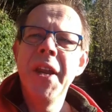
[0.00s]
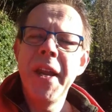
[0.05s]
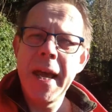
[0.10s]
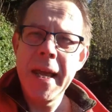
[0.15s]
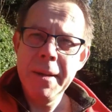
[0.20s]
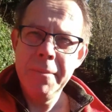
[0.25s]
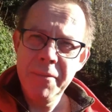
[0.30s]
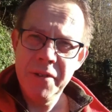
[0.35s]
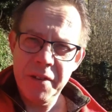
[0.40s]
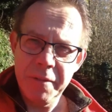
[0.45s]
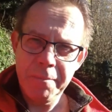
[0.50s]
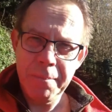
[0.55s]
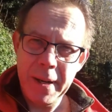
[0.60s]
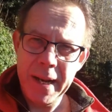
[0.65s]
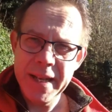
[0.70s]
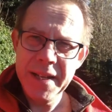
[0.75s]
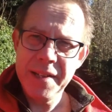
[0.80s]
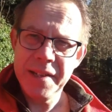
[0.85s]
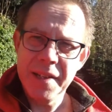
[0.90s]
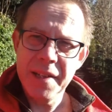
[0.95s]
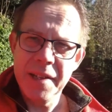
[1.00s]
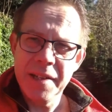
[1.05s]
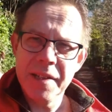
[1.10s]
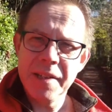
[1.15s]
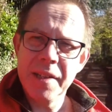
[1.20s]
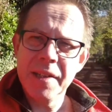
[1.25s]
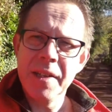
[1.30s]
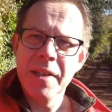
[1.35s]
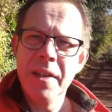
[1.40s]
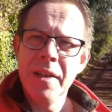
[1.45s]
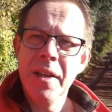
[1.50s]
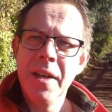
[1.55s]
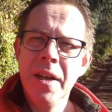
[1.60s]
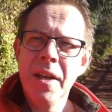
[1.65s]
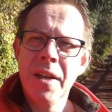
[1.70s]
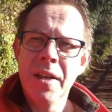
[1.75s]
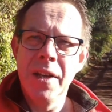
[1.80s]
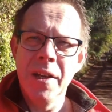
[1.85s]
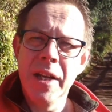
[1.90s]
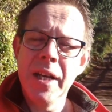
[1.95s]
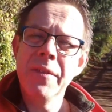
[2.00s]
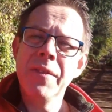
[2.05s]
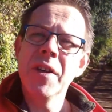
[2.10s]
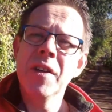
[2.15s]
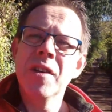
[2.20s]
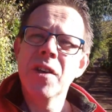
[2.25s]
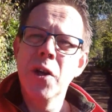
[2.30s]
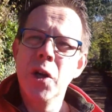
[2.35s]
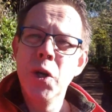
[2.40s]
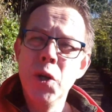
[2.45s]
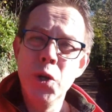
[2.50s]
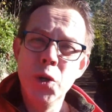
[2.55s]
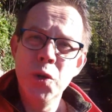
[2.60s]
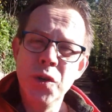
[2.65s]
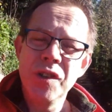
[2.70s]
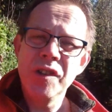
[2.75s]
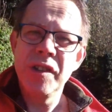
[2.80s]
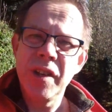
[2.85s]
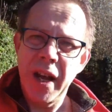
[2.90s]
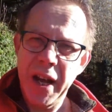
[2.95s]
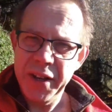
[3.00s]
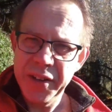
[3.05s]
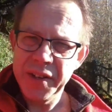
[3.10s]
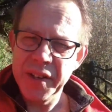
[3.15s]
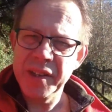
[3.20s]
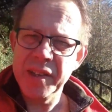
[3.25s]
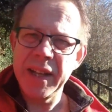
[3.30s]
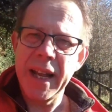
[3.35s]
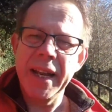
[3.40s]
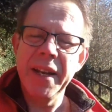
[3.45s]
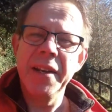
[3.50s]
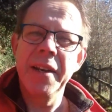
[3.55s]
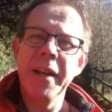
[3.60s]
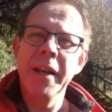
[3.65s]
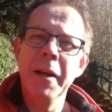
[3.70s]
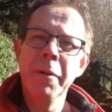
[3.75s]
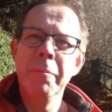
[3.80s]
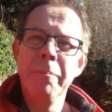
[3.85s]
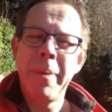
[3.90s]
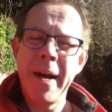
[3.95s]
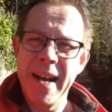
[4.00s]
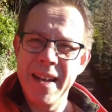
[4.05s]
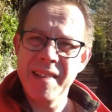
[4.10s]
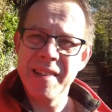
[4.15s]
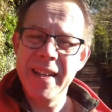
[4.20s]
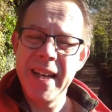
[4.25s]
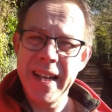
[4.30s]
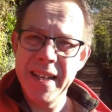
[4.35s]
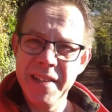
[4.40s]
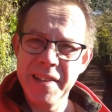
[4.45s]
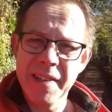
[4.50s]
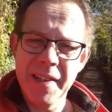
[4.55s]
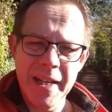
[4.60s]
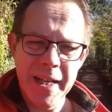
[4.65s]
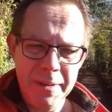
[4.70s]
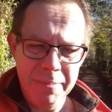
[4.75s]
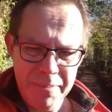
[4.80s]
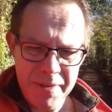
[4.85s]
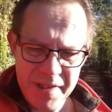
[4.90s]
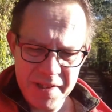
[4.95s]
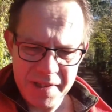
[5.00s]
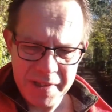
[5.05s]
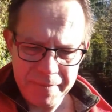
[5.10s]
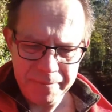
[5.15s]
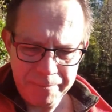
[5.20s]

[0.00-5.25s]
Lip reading: names of places can give us clues to understanding past landscapes.